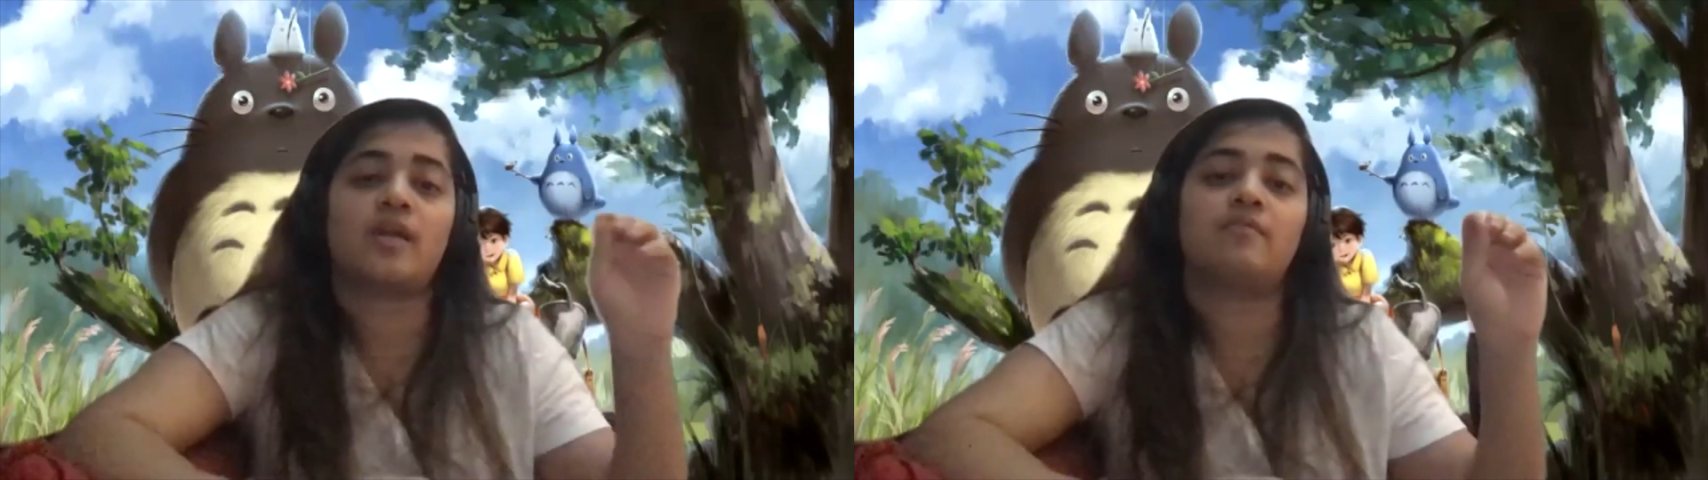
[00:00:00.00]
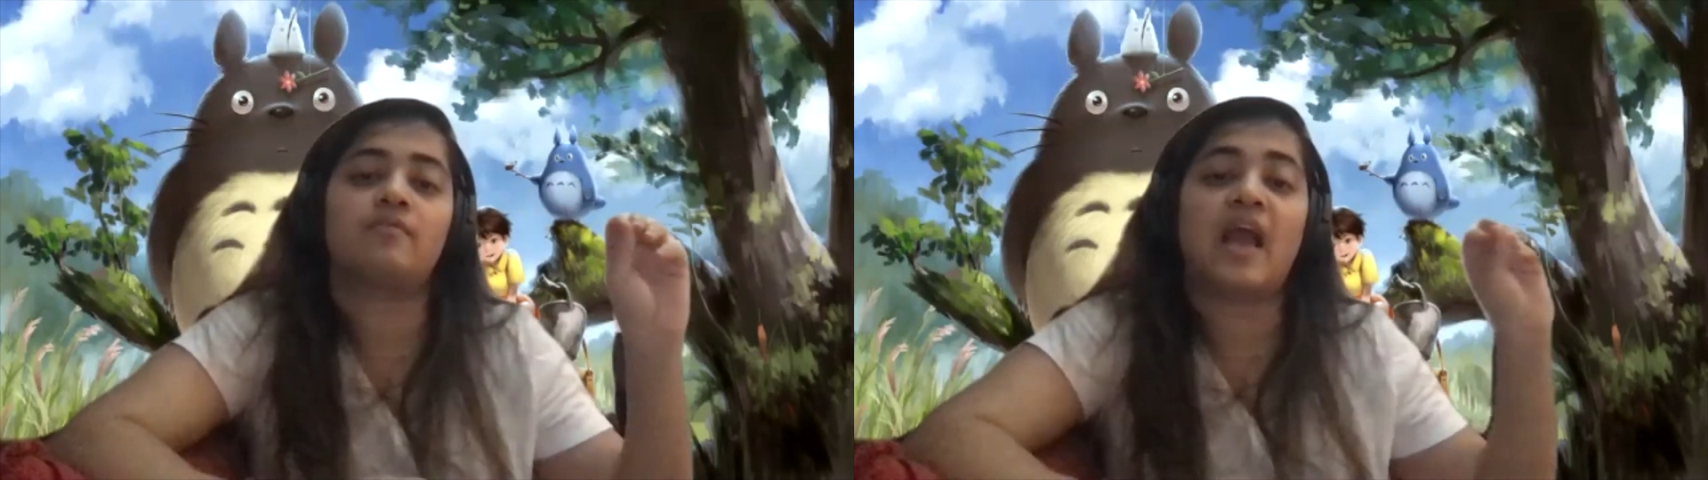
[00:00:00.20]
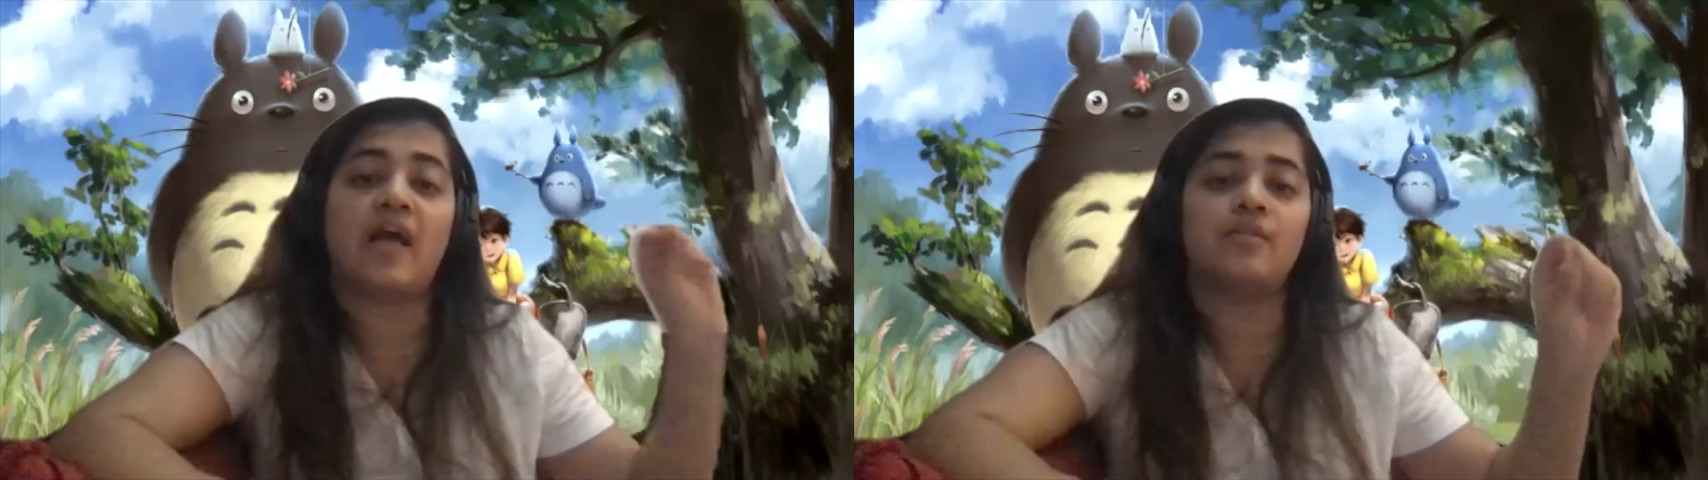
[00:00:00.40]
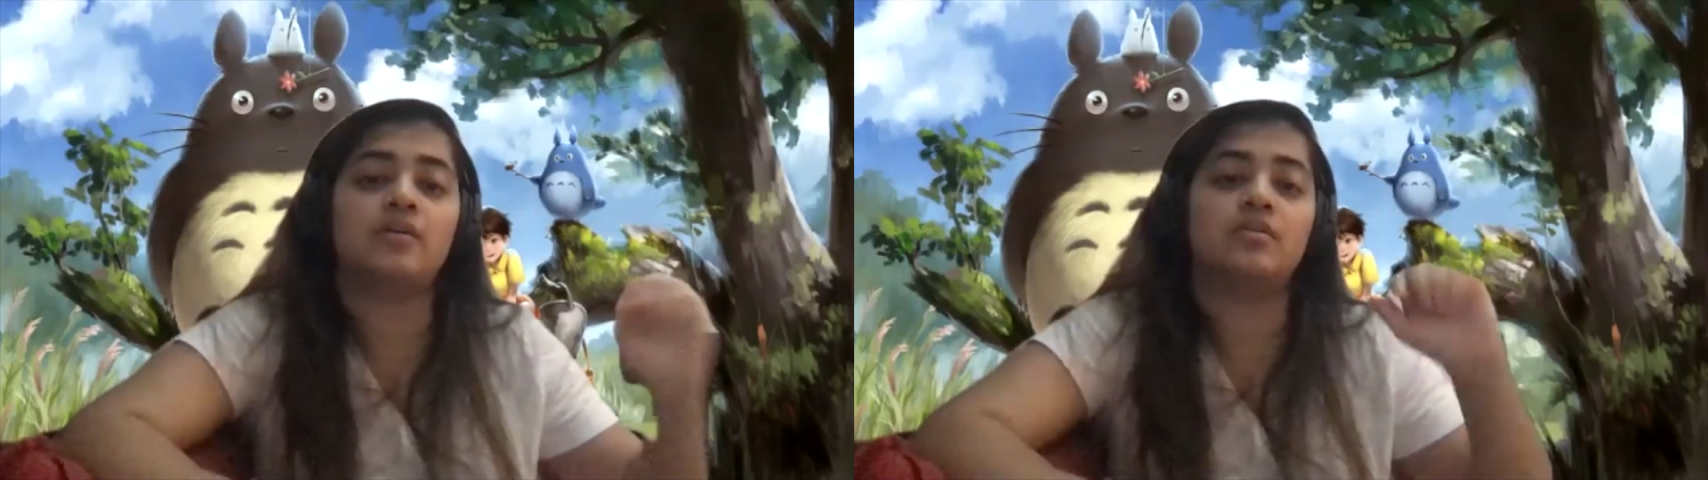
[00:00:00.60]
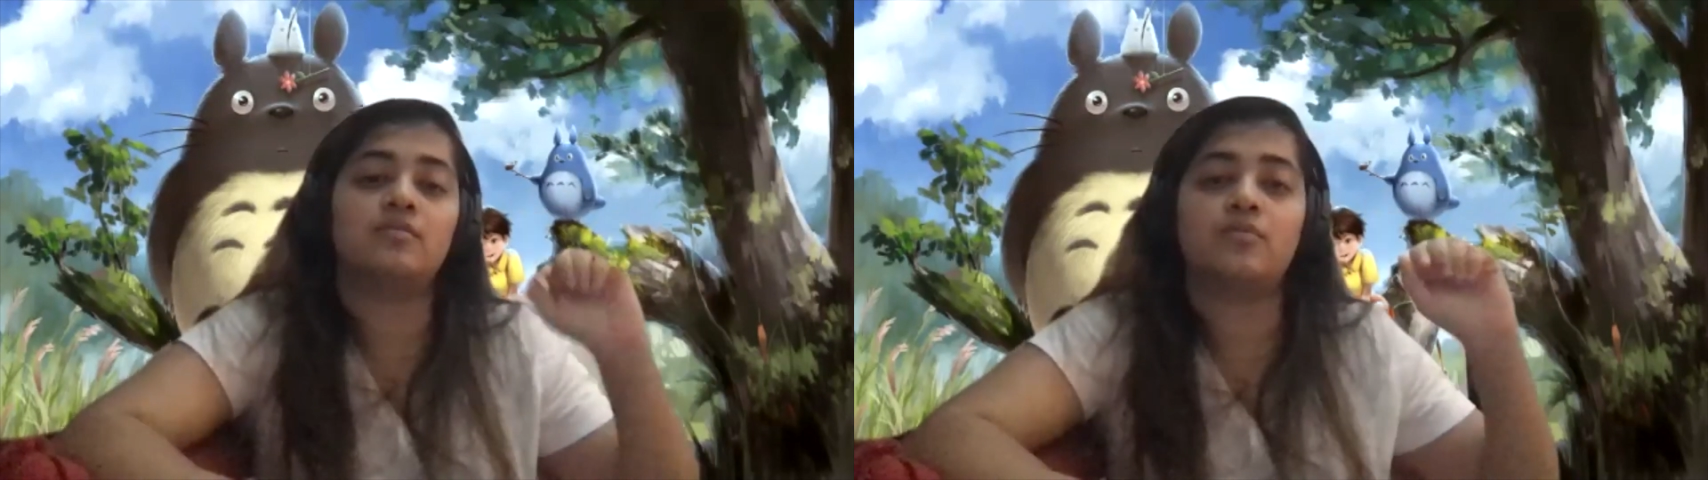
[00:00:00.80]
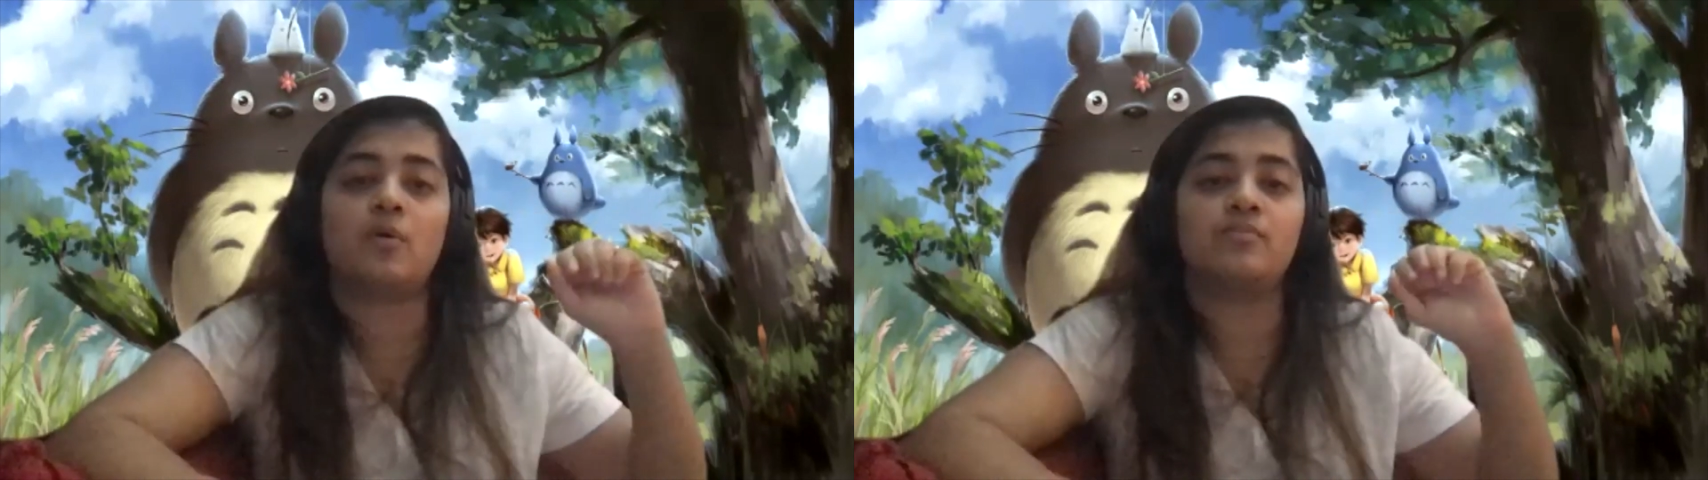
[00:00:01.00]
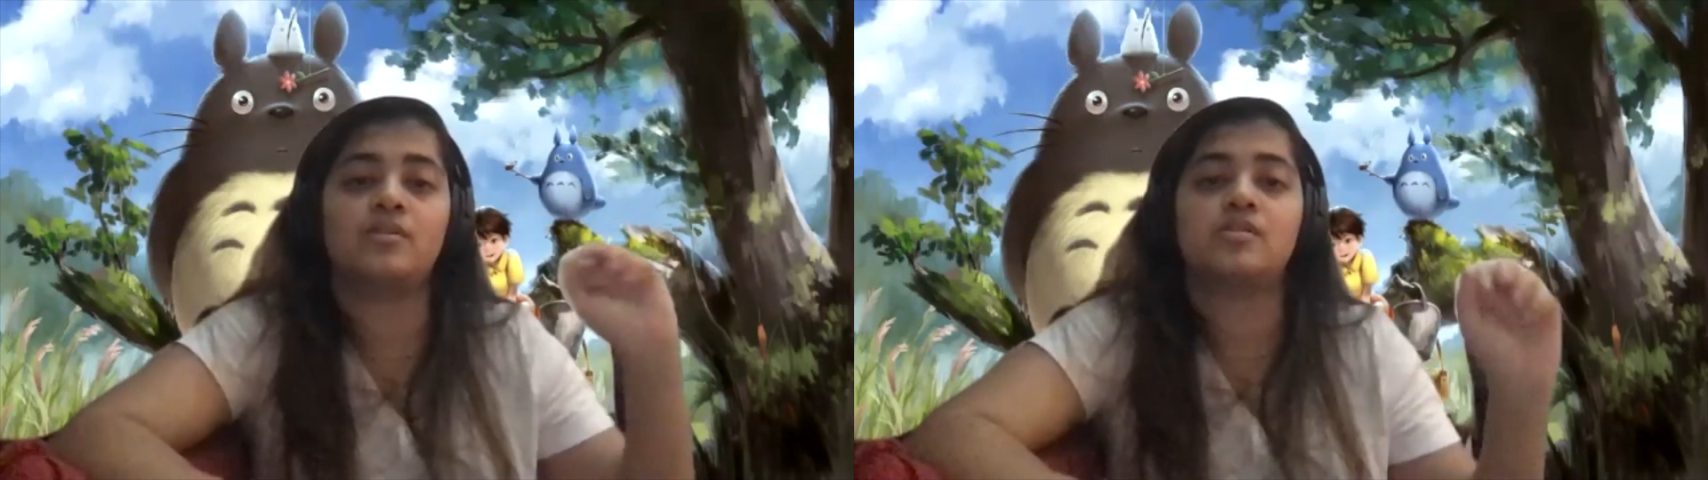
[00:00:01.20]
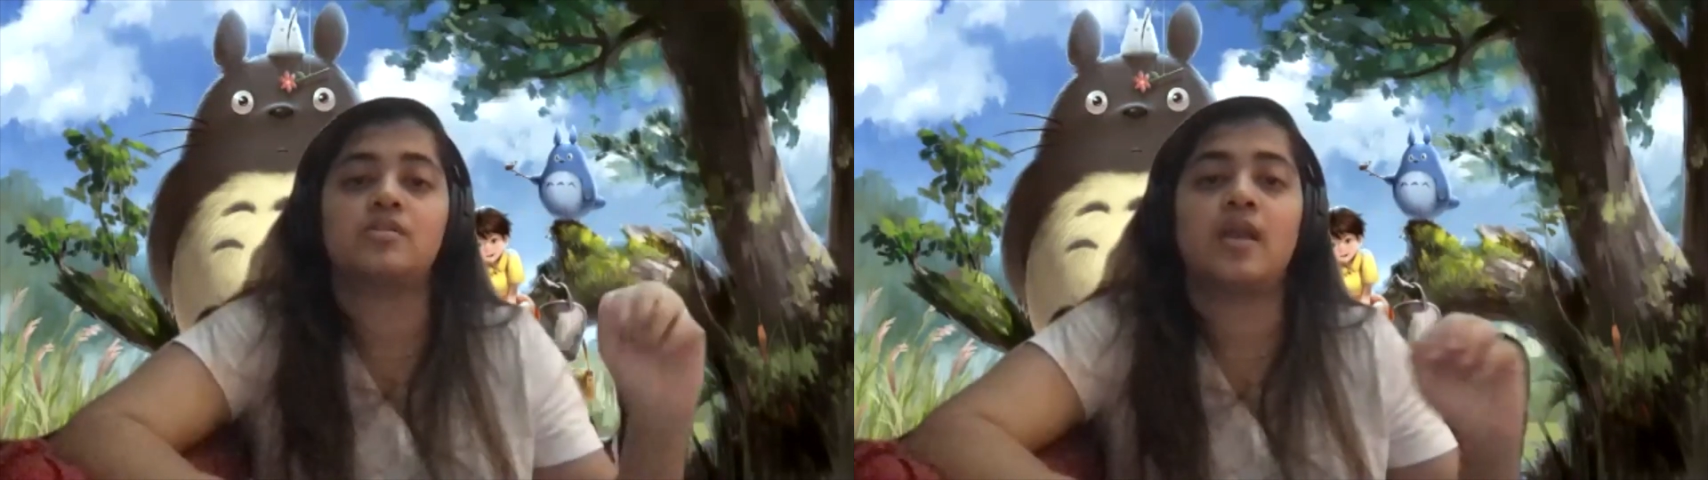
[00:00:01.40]
I've gathered from
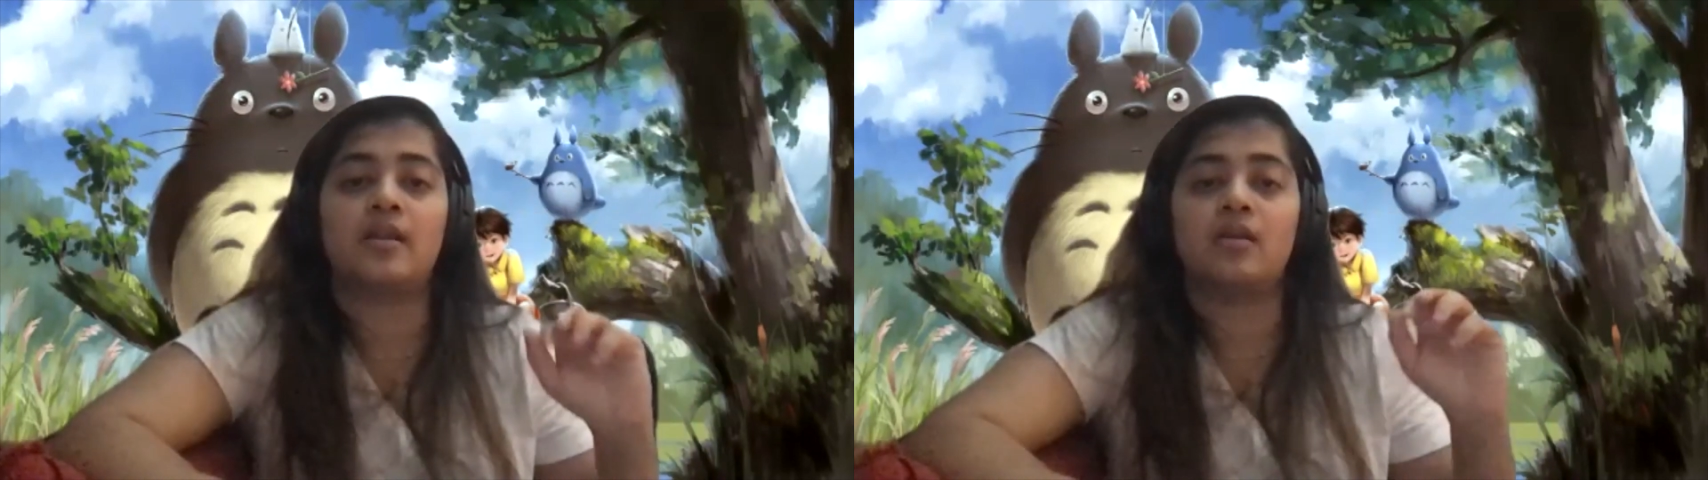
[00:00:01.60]
this